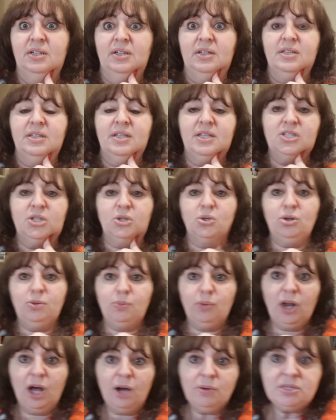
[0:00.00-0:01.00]
That's good.
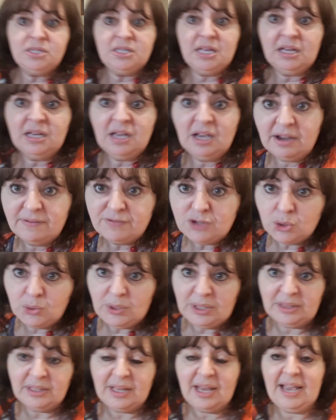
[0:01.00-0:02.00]
Well, I was thinking of
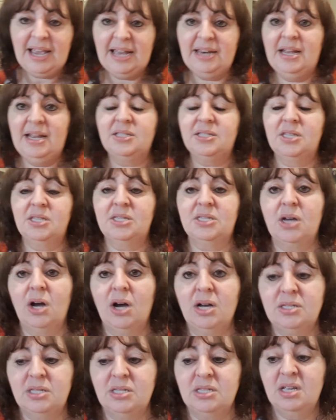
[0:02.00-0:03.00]
doing the hand
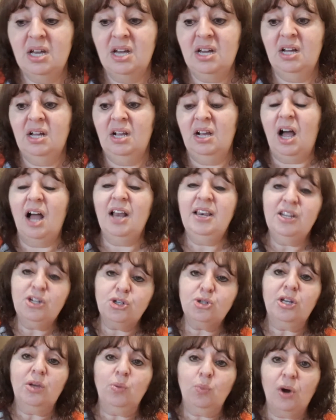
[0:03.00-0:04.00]
exercises. I
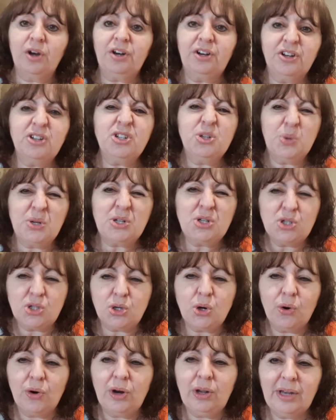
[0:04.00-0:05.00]
literally wanted to do a
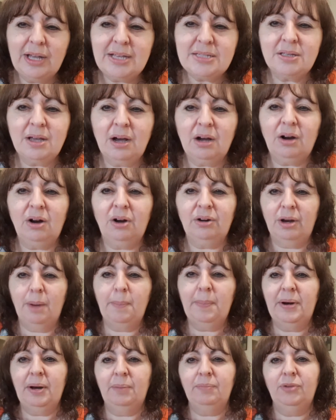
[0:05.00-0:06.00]
tutorial on it,
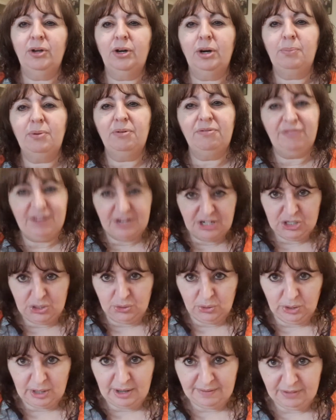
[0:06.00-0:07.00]
but I'm not a
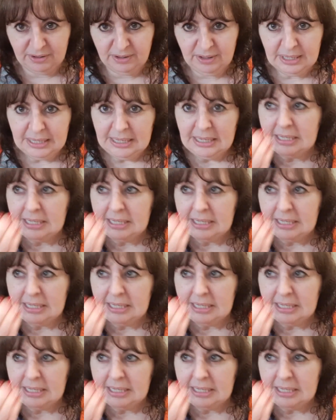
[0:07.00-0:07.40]
professional of it.